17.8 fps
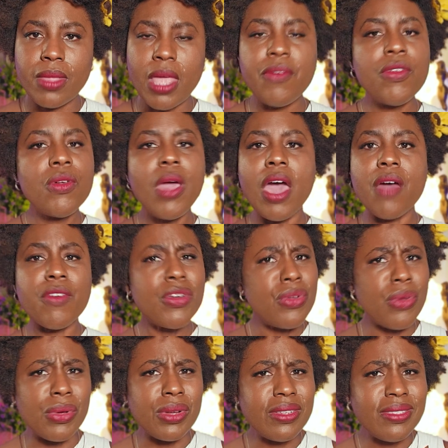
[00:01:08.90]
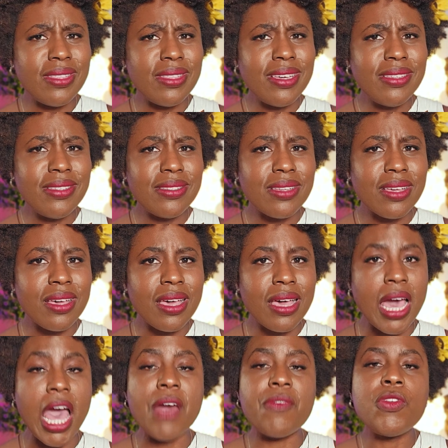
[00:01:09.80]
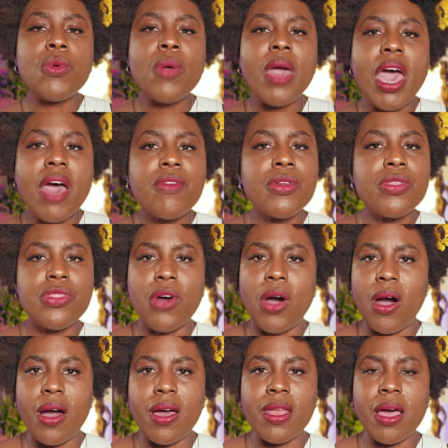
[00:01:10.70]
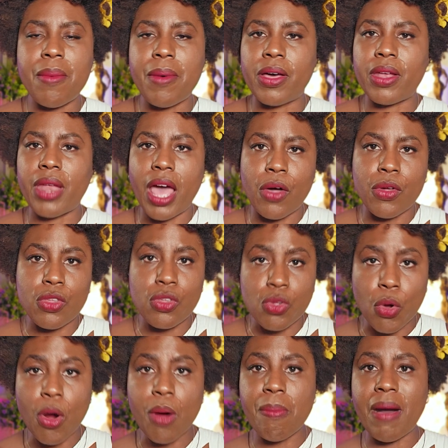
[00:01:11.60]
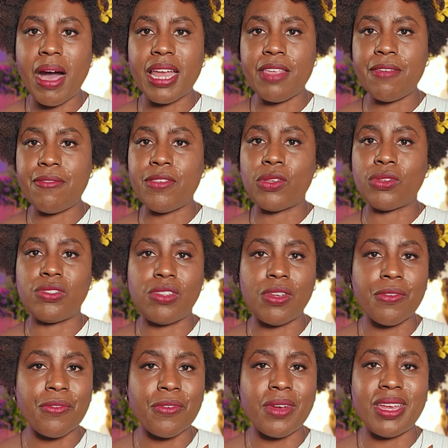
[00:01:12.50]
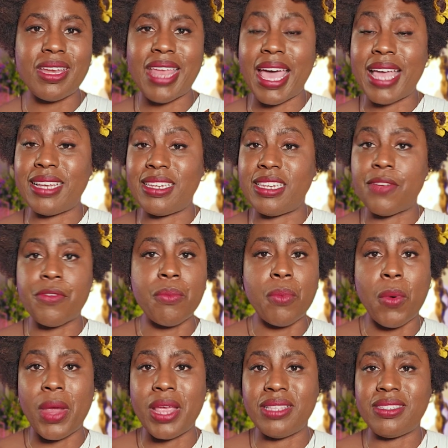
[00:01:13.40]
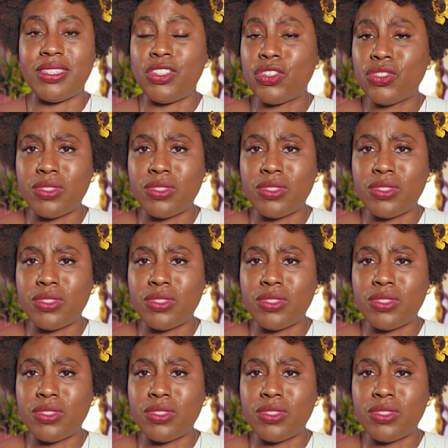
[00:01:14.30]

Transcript: Have you ever noticed this? Have you ever thought about how your body feels different at different points in your